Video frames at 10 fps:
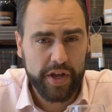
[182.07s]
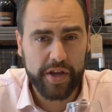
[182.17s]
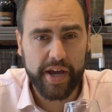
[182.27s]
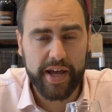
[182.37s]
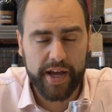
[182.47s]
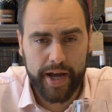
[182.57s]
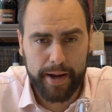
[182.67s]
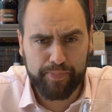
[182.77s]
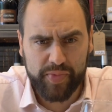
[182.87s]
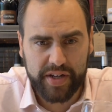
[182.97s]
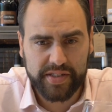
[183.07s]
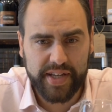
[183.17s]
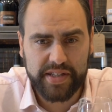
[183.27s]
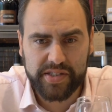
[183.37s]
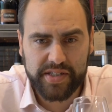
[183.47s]
You get a
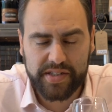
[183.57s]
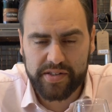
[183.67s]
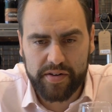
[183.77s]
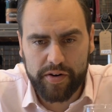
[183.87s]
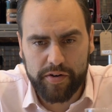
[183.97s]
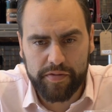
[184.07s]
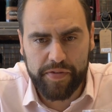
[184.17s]
sense of